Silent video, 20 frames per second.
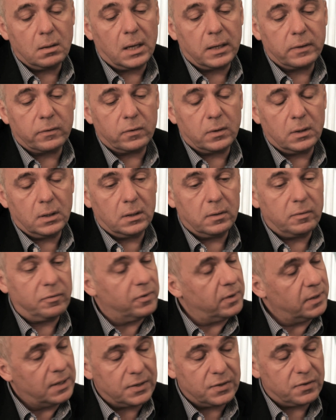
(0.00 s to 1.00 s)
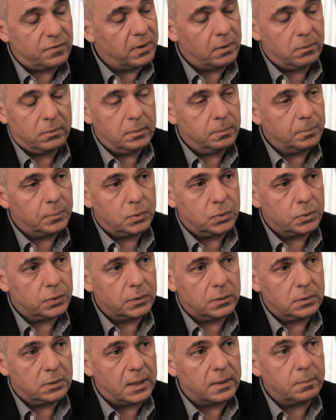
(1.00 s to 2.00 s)
that's very
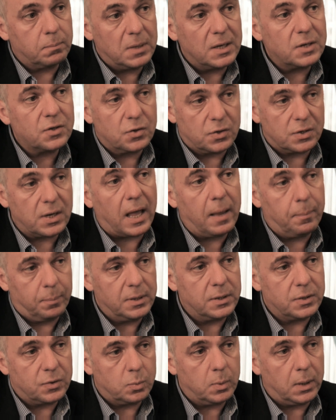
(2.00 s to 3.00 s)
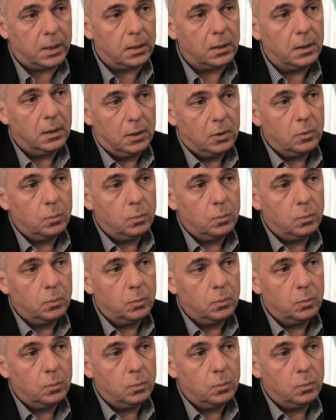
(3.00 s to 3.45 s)
important. That makes us happy as well.